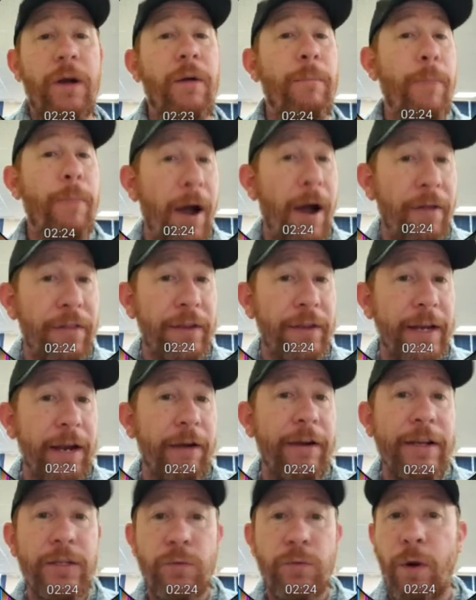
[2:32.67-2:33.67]

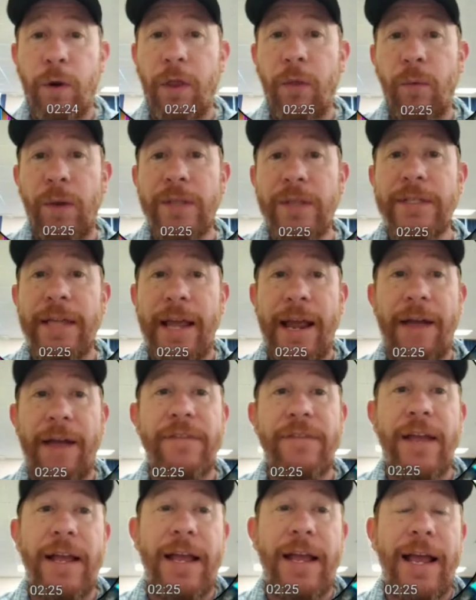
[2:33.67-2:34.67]
Apothecary is one of the ones that
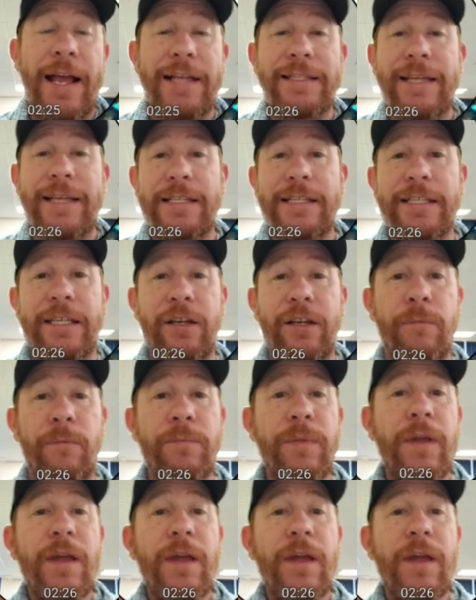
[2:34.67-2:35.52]
has that skill.